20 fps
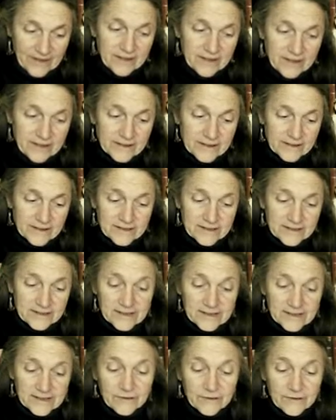the
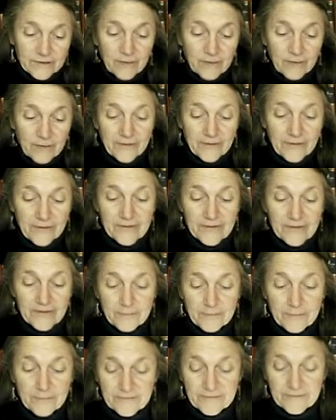continued wealth and
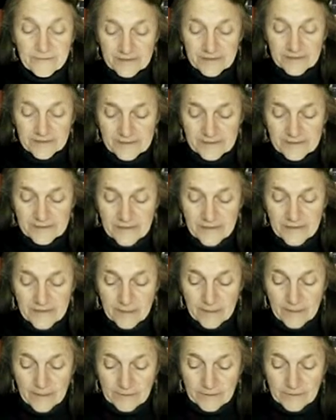privilege of the
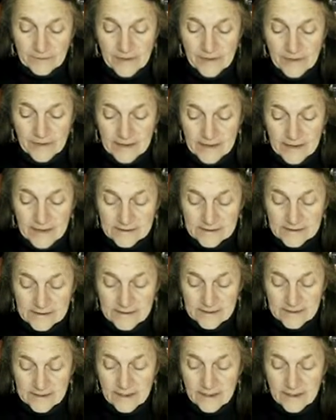upper class.
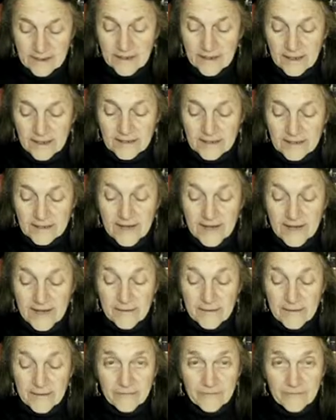In the name
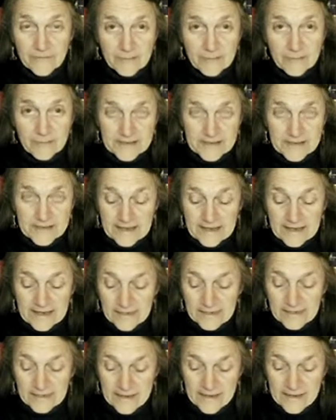of representing the
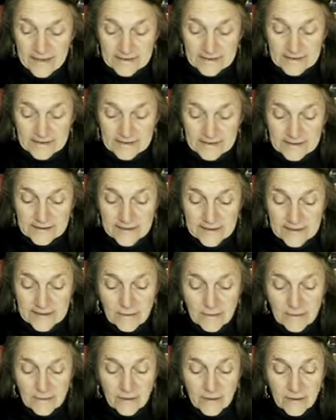masses,
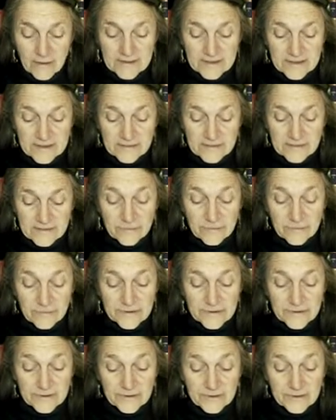Marxist
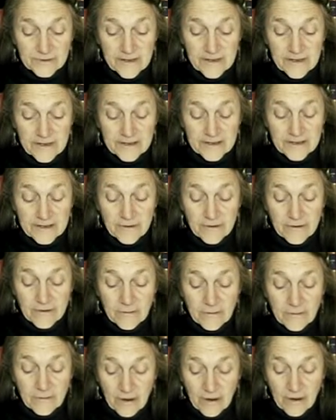rulers created their
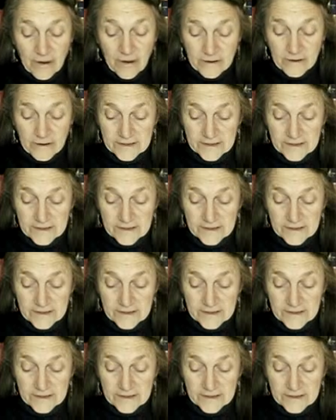own art